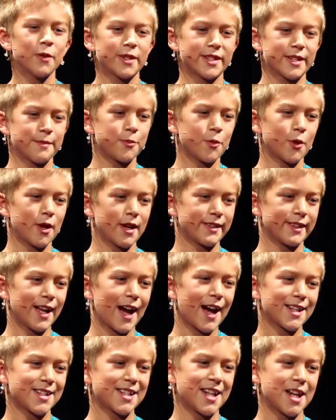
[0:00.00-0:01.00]
was a boy at
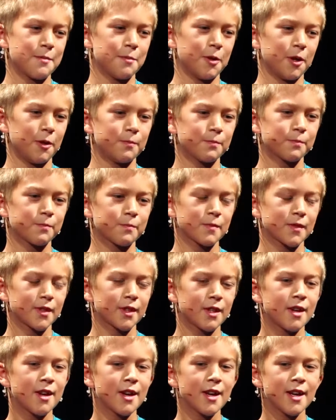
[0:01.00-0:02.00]
that table.
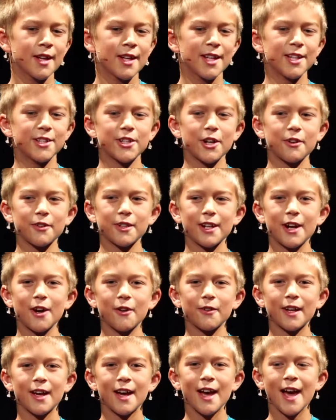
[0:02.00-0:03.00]
He shouted
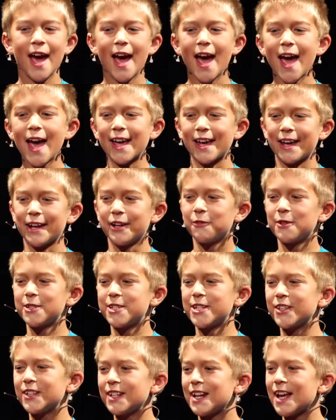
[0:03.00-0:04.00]
out, Hey,
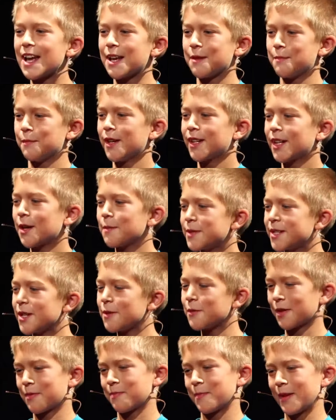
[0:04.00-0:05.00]
what's your name? Come
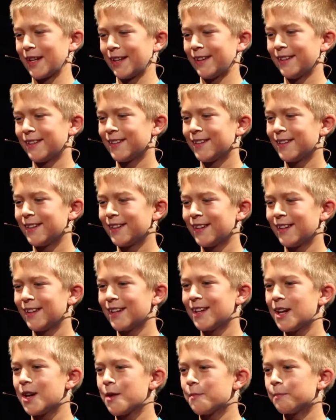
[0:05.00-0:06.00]
sit with me.
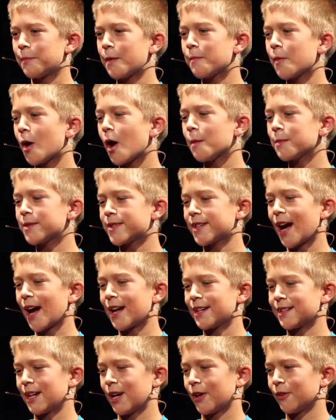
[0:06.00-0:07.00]
My mom
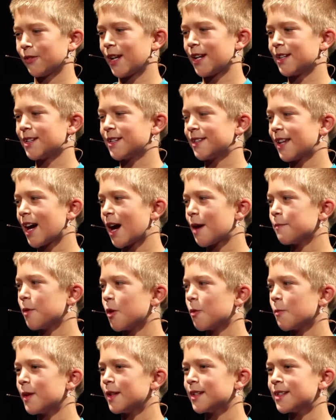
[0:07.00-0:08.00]
sat down, and in that
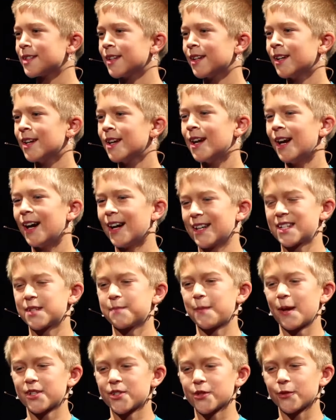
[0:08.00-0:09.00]
moment, a
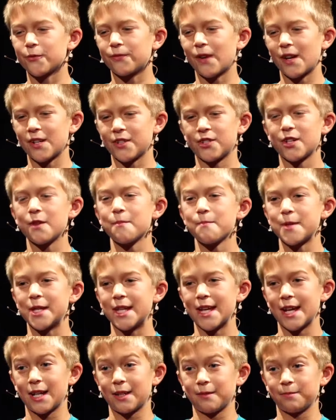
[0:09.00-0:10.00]
special friendship
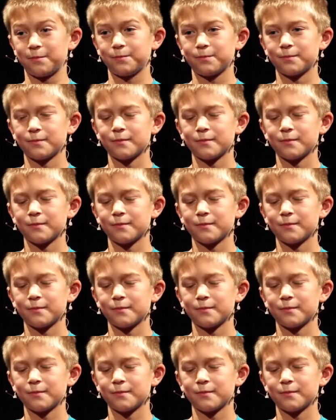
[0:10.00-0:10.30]
began.